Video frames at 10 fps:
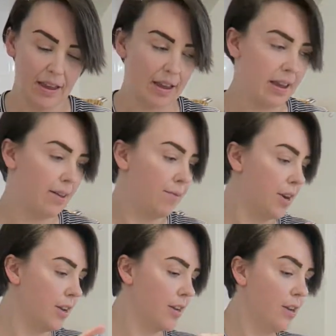And we're
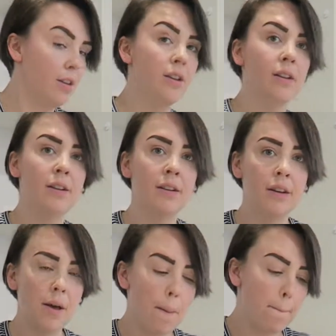gonna
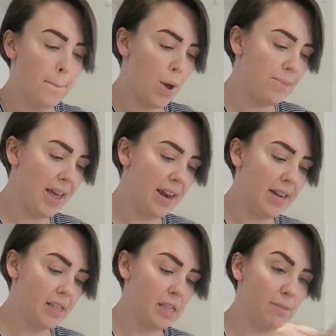pop that
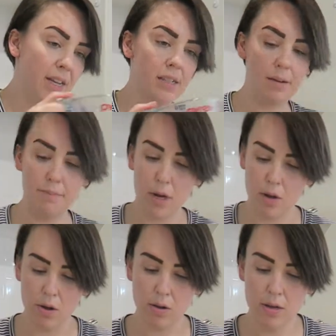into the mixing
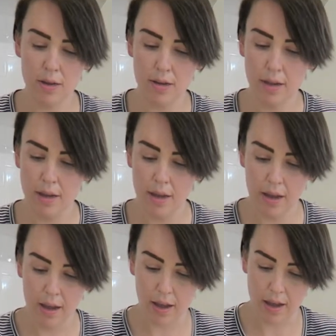bowl.
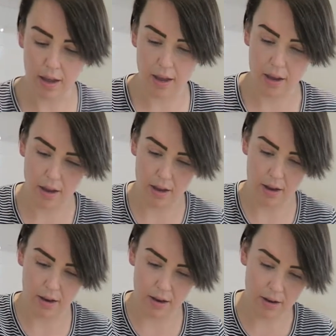
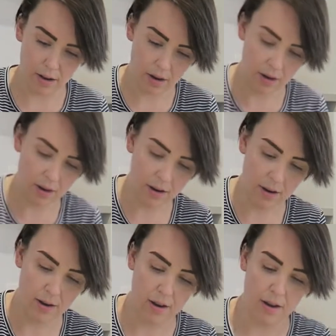And
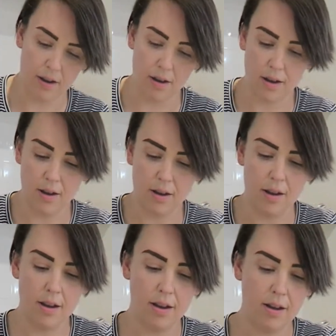a
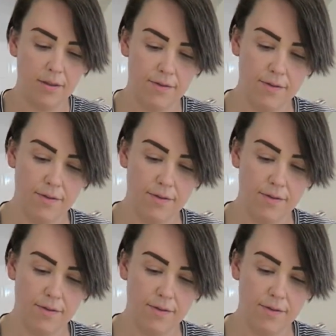half.